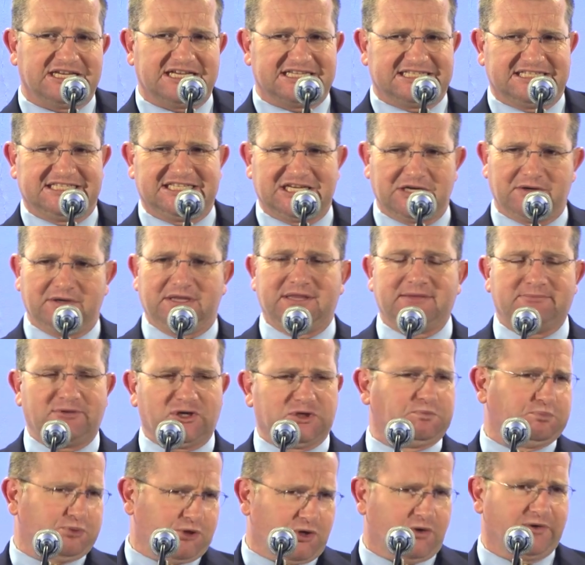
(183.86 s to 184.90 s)
necessarily the
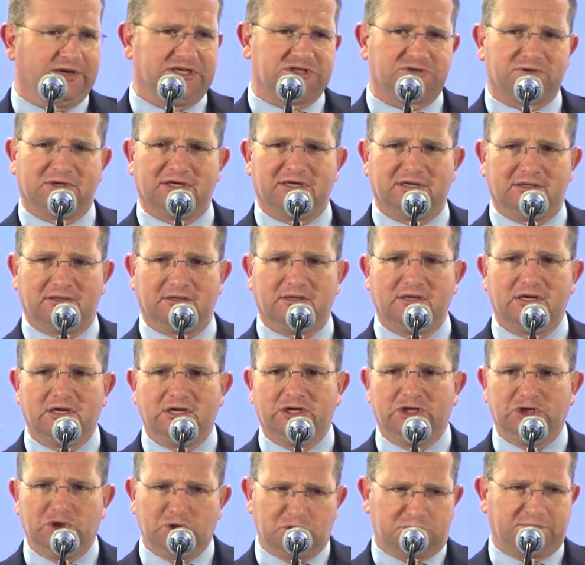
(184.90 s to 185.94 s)
most pro-Israel
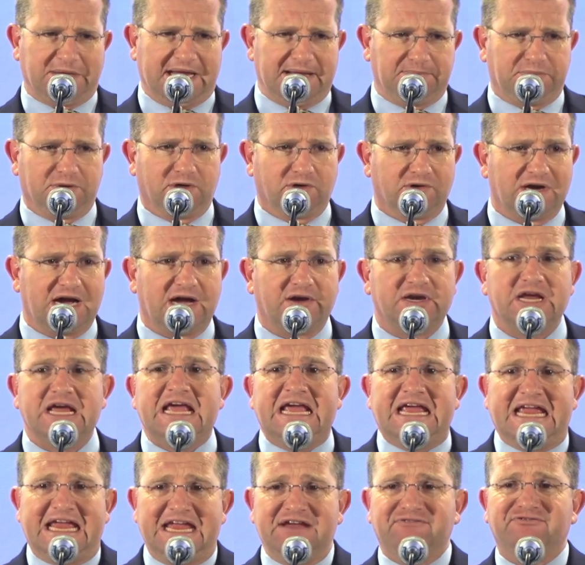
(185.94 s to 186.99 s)
newspaper around,
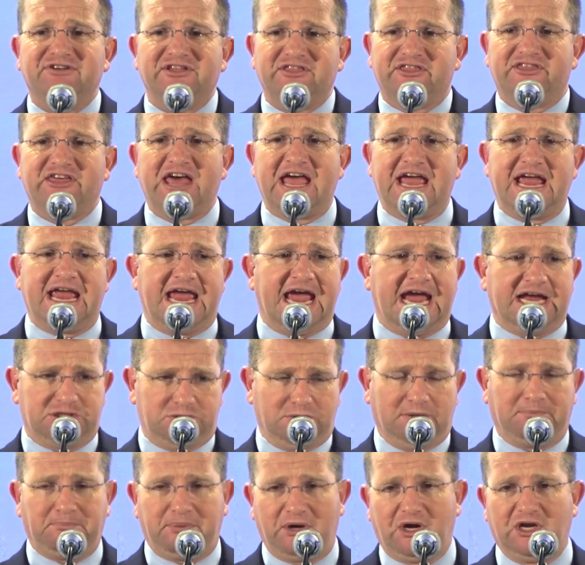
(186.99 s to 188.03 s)
even they had to
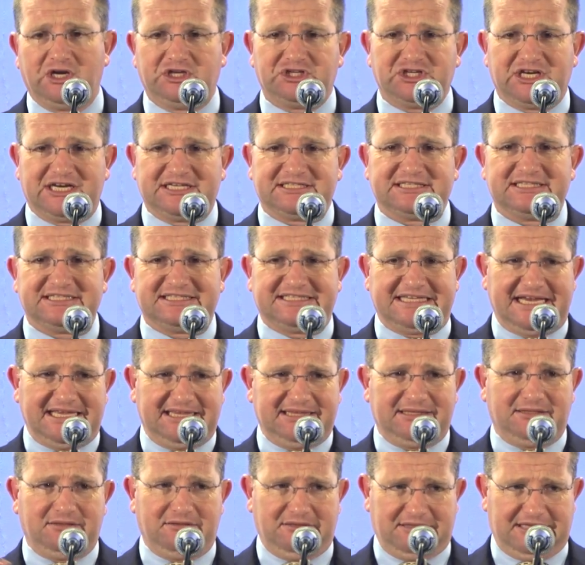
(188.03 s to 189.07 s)
apologize and
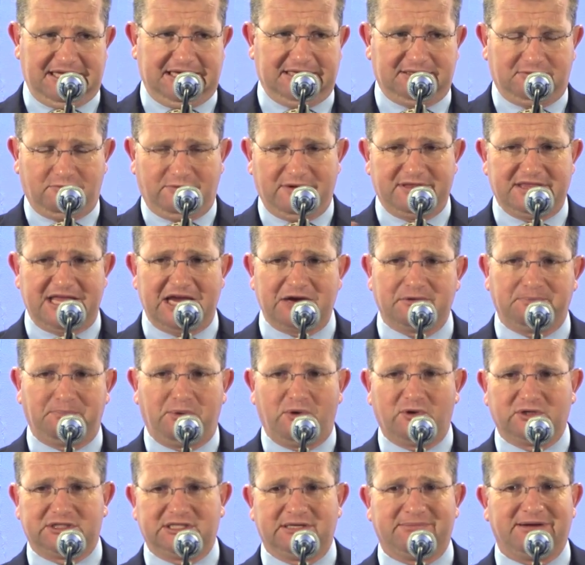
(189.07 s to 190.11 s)
say that when they
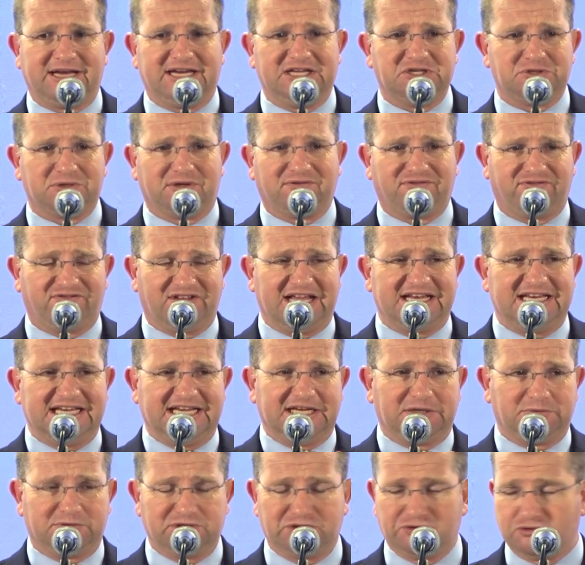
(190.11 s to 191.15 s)
reported about Israel flooding,
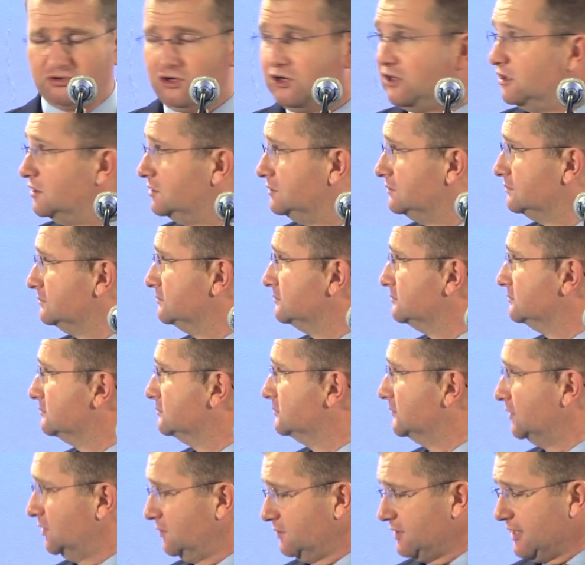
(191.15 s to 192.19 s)
it was wrong.
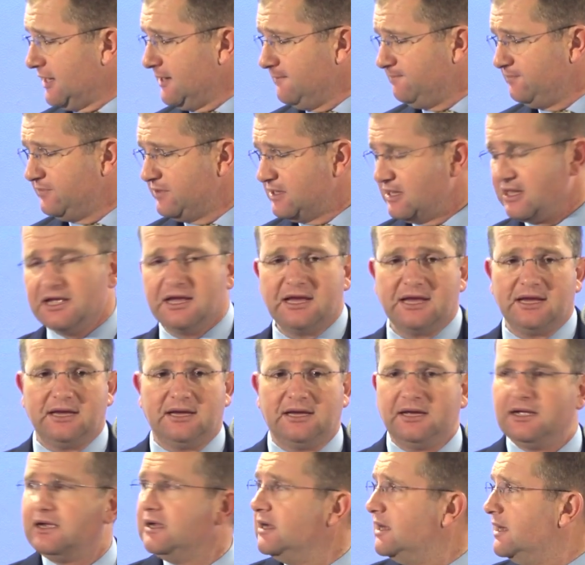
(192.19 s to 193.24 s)
Okay?
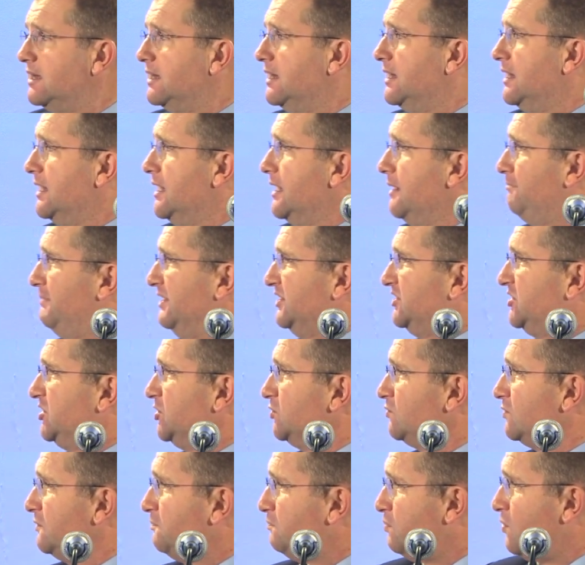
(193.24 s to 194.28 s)
But the
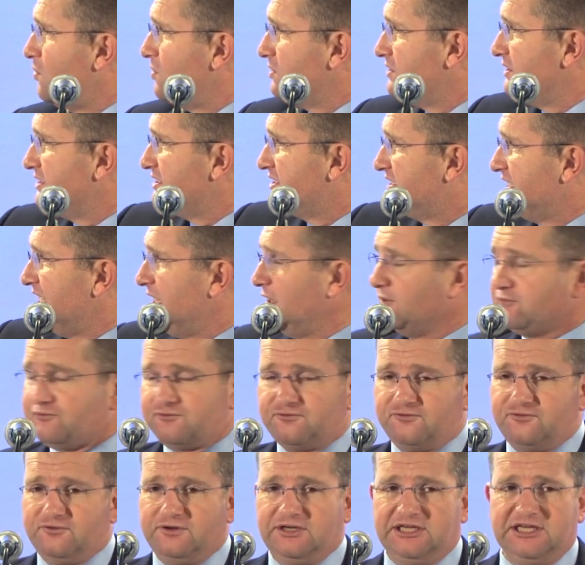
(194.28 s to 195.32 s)
report
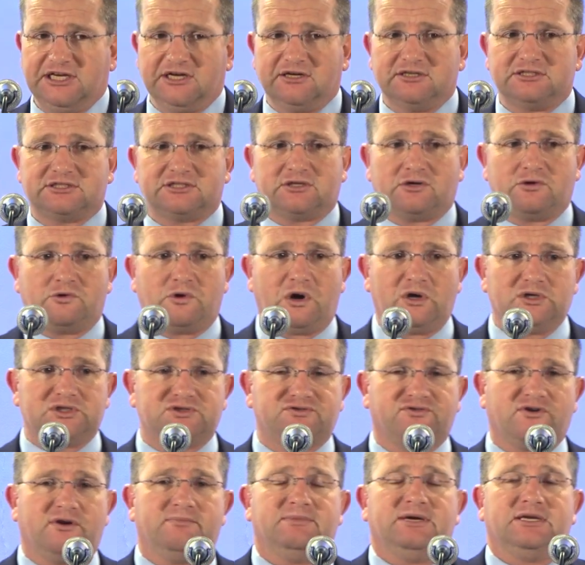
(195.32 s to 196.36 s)
itself, here's quotes
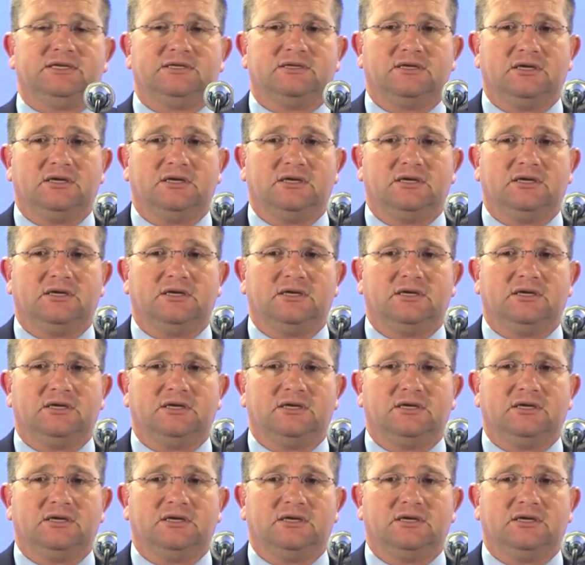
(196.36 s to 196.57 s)
from it,